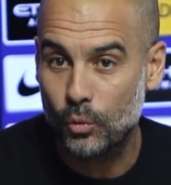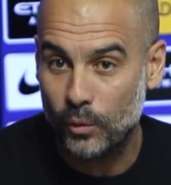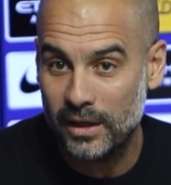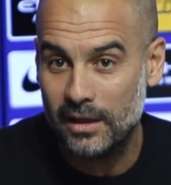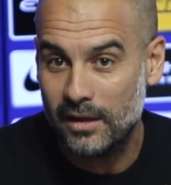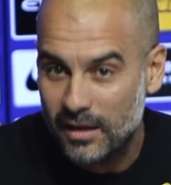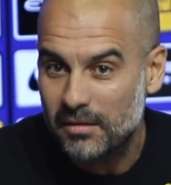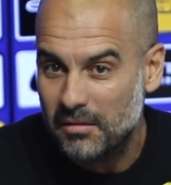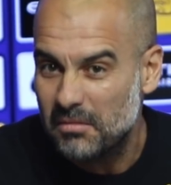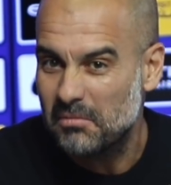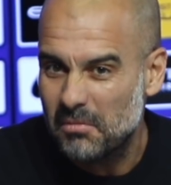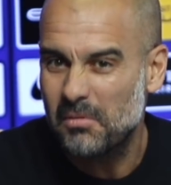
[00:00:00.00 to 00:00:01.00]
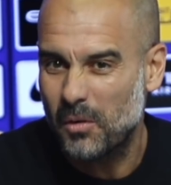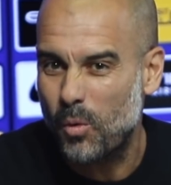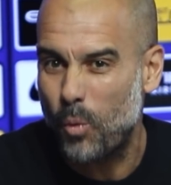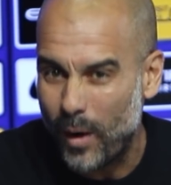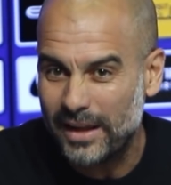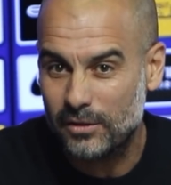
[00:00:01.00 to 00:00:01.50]
win
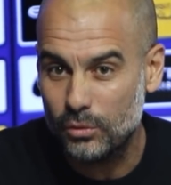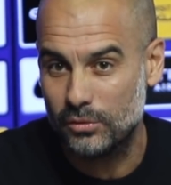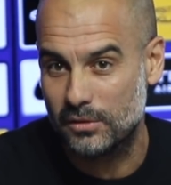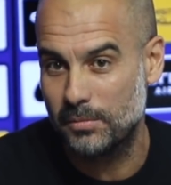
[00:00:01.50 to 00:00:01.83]
quite good,